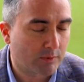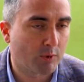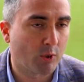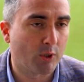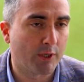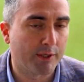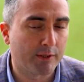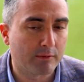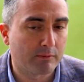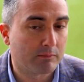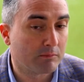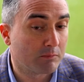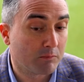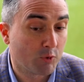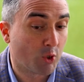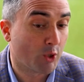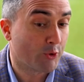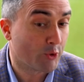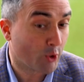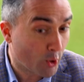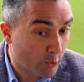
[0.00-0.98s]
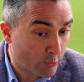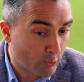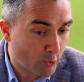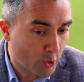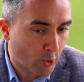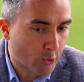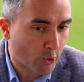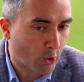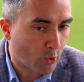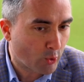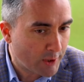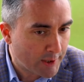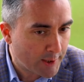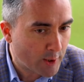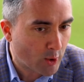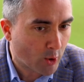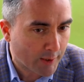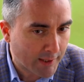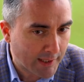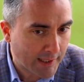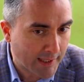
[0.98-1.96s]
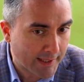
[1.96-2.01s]
on not only
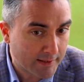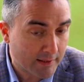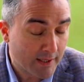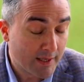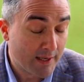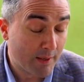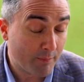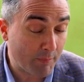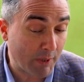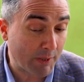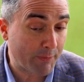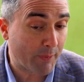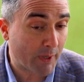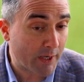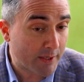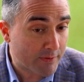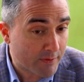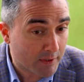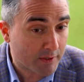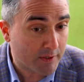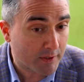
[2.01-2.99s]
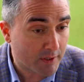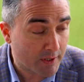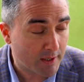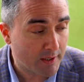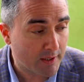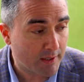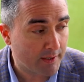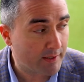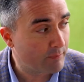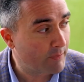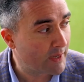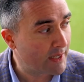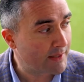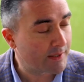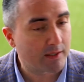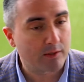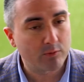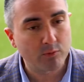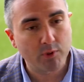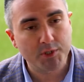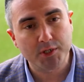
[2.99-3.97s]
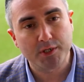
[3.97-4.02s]
online, but particularly
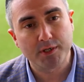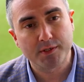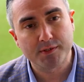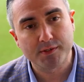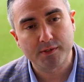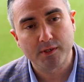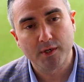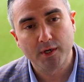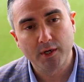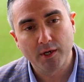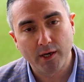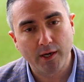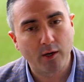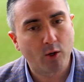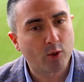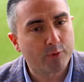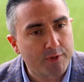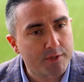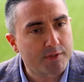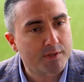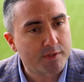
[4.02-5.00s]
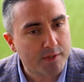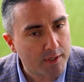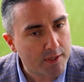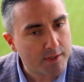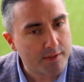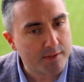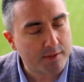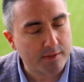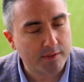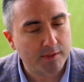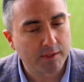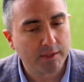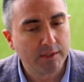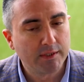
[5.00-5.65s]
betting, which is on the streets,